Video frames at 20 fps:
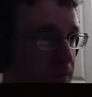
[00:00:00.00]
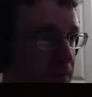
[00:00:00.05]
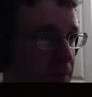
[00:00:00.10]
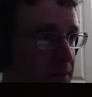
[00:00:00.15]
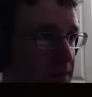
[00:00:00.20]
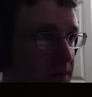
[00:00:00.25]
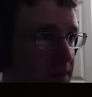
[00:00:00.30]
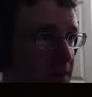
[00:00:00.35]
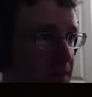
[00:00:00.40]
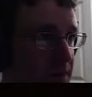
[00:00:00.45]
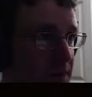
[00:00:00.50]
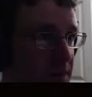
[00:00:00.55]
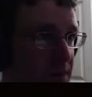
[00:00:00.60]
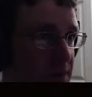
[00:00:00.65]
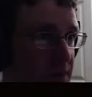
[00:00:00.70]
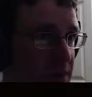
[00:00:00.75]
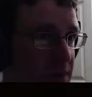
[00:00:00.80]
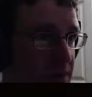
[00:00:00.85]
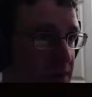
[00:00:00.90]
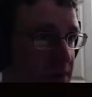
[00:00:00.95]
I'm gonna
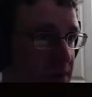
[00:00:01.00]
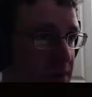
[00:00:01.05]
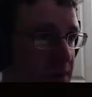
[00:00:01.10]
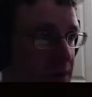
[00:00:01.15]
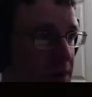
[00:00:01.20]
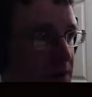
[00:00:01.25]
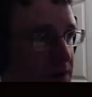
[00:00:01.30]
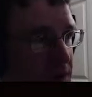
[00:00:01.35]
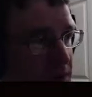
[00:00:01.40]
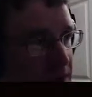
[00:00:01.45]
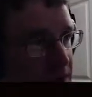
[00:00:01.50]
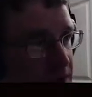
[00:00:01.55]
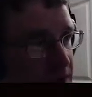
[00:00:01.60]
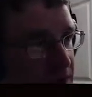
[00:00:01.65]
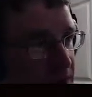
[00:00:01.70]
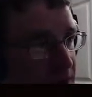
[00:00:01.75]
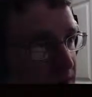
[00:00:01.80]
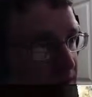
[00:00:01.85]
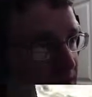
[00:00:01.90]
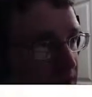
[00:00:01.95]
guard. I'm
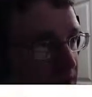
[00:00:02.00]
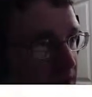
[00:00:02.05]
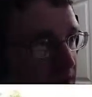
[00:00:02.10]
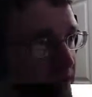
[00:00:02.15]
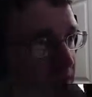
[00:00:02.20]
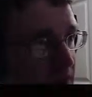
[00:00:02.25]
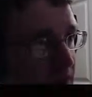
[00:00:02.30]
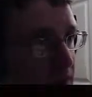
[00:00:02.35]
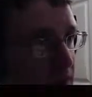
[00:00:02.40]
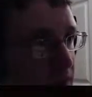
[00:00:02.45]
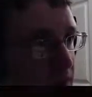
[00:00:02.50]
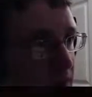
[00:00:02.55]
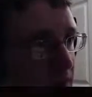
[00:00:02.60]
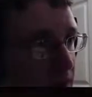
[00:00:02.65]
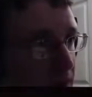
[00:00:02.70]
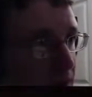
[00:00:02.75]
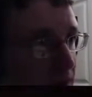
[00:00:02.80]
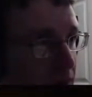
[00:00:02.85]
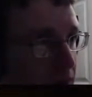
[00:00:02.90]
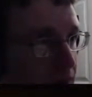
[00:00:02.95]
guarding.
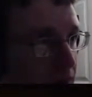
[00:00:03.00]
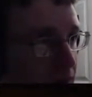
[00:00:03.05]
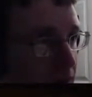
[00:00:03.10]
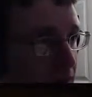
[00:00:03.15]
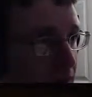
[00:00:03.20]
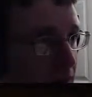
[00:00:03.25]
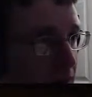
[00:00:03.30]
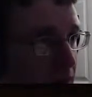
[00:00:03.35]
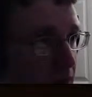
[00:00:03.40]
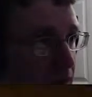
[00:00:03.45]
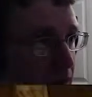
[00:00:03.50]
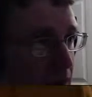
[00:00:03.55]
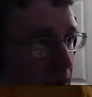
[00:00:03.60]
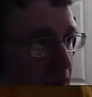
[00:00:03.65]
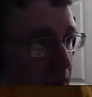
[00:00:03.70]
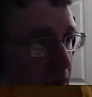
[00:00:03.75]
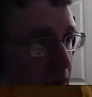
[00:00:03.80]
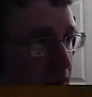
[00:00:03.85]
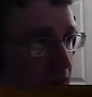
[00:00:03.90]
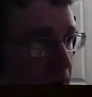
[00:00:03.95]
Guarding.
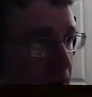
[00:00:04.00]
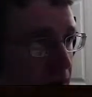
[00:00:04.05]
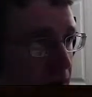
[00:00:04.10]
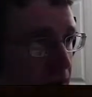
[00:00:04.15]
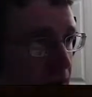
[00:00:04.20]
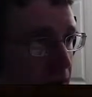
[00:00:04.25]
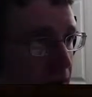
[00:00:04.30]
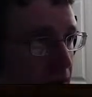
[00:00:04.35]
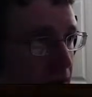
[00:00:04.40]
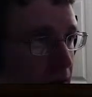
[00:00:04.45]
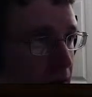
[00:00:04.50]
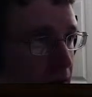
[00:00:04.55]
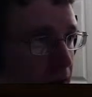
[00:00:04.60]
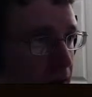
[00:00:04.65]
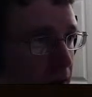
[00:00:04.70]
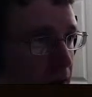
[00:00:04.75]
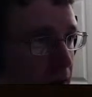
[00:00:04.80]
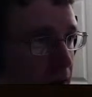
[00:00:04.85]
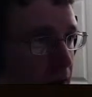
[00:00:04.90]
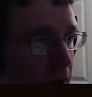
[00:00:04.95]
Guarding.
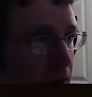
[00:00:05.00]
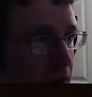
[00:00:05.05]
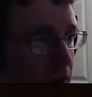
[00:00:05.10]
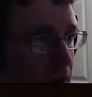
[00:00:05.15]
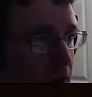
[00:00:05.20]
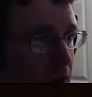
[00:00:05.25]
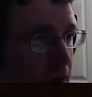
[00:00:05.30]
Guarding.